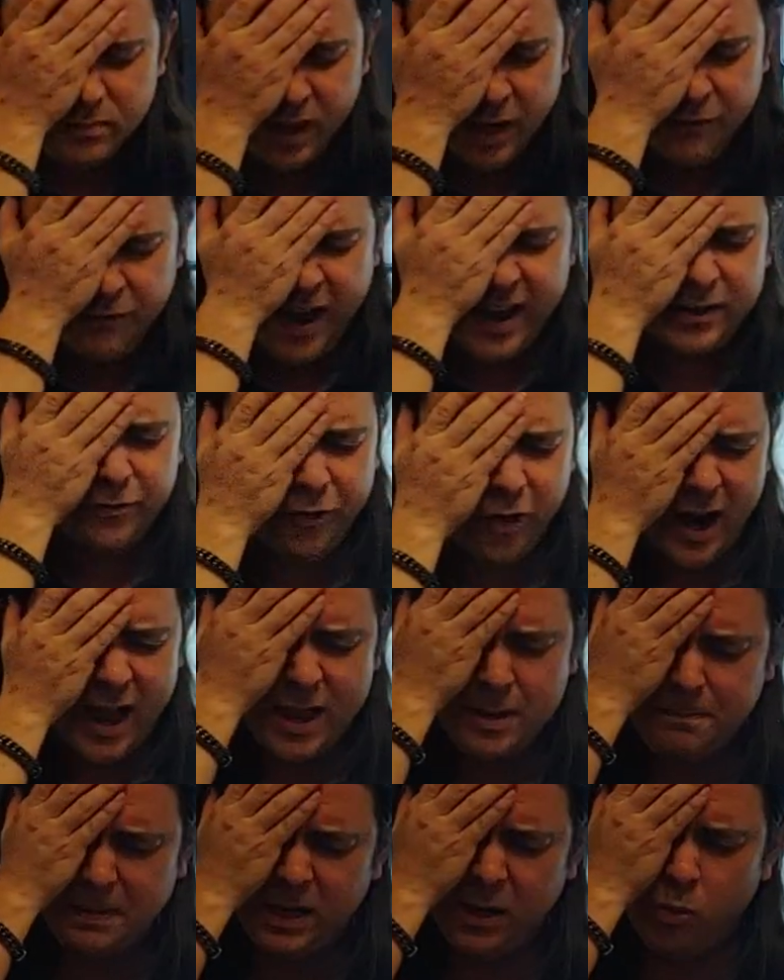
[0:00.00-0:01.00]
In fact, for
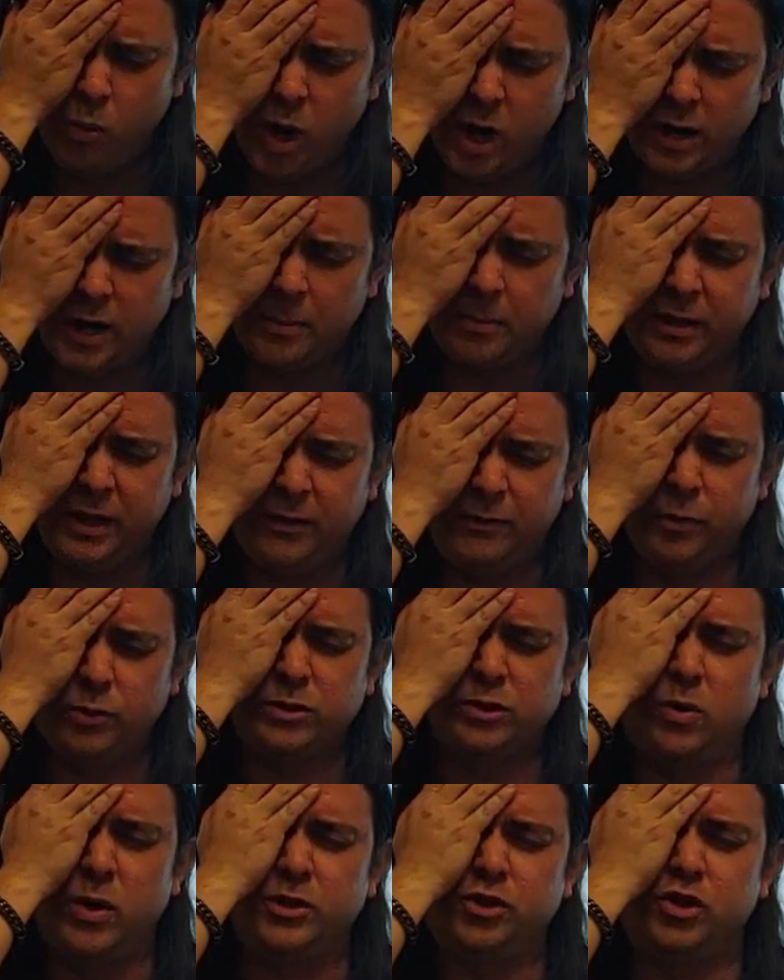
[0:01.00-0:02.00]
AP1, I believe it
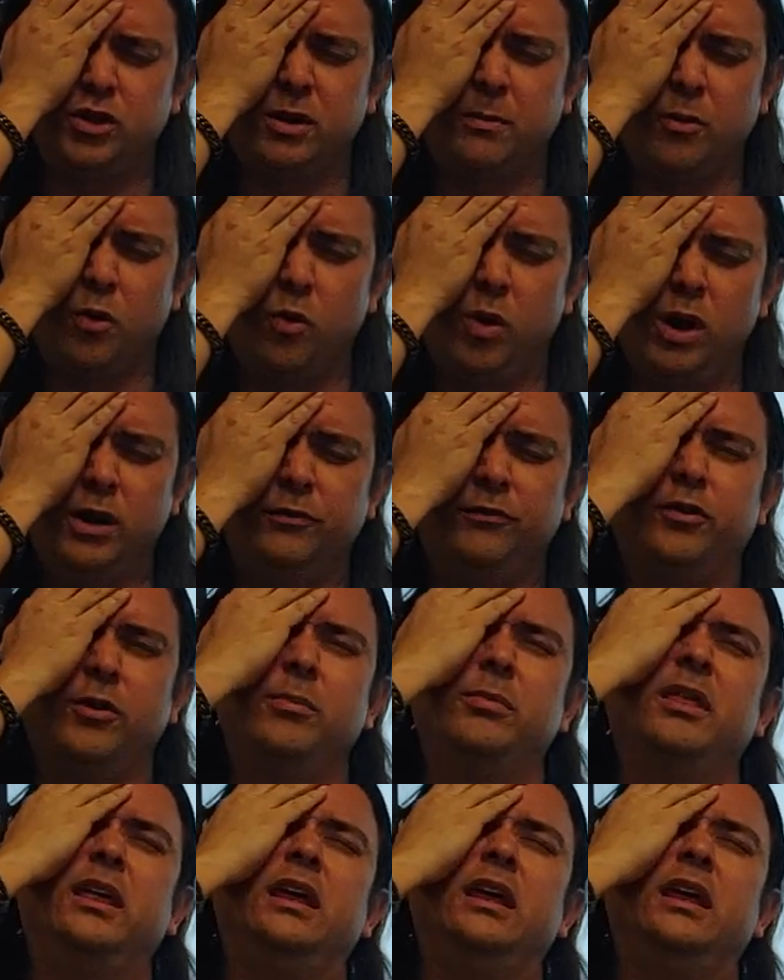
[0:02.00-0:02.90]
was question number 1 from